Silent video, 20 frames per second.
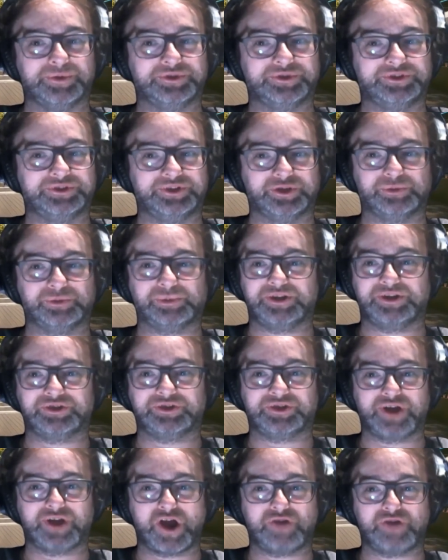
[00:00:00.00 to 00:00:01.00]
still play
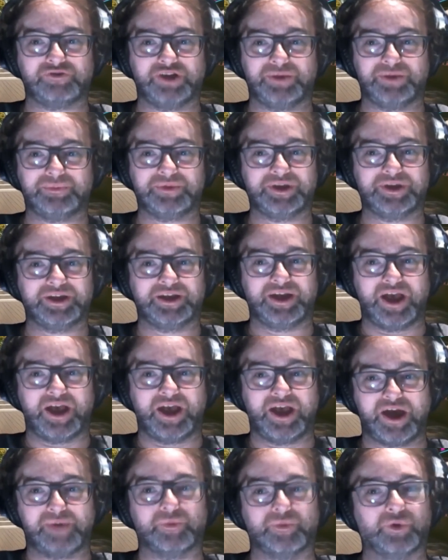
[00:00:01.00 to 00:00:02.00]
Skyrim
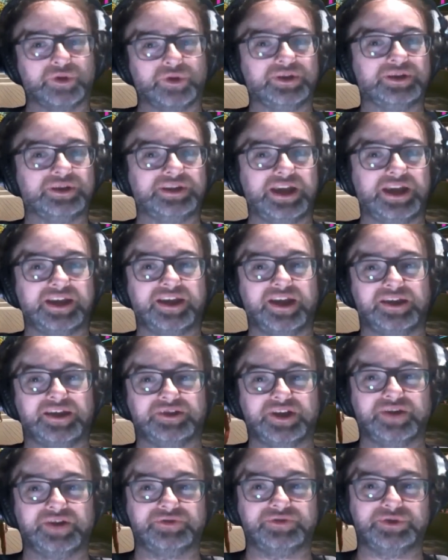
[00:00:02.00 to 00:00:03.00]
uh, more than a
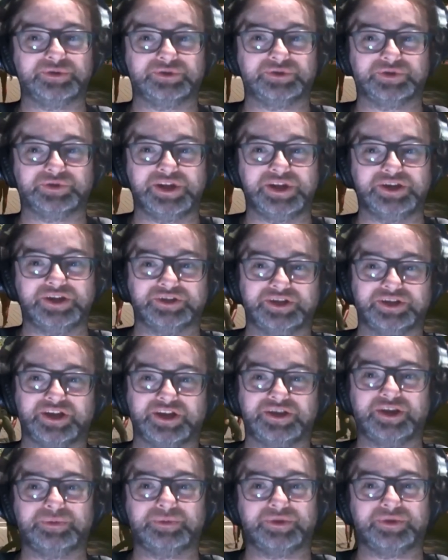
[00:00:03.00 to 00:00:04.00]
decade after it was released. And
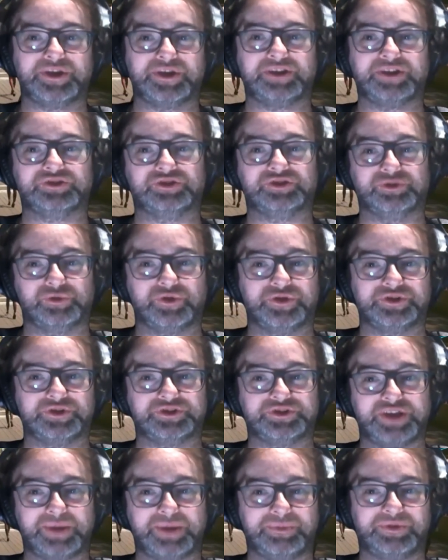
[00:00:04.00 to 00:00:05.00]
I think Bethesda want the
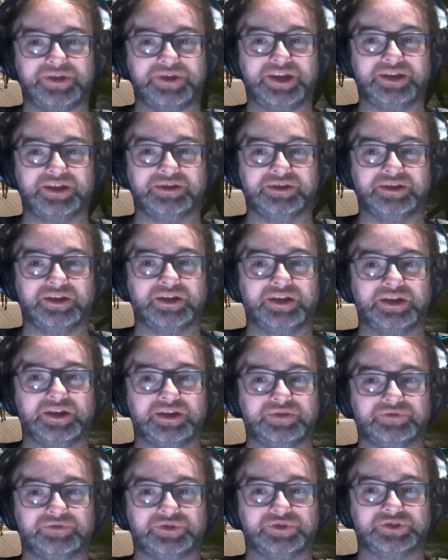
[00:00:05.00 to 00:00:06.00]
same thing
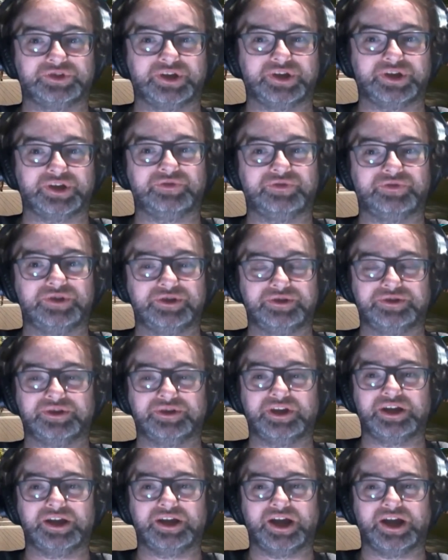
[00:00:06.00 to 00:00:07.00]
for Starfield.
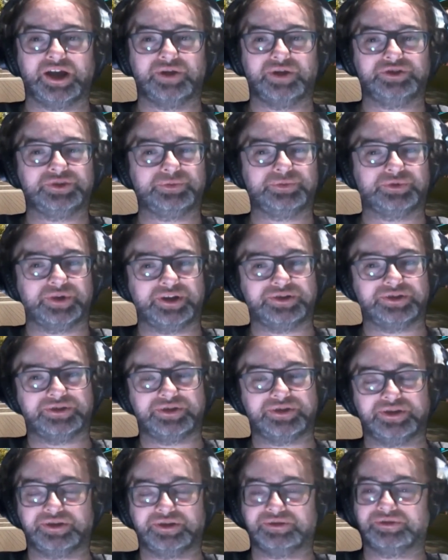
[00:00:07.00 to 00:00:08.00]
I was
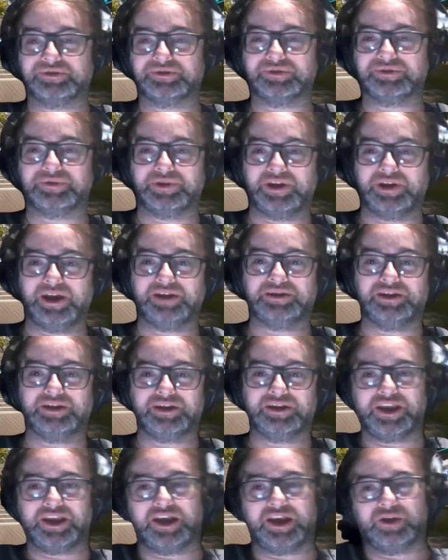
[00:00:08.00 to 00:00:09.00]
surprised that it
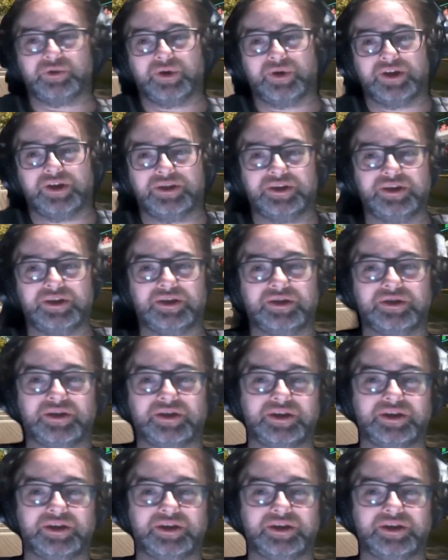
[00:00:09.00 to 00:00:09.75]
didn't get quite the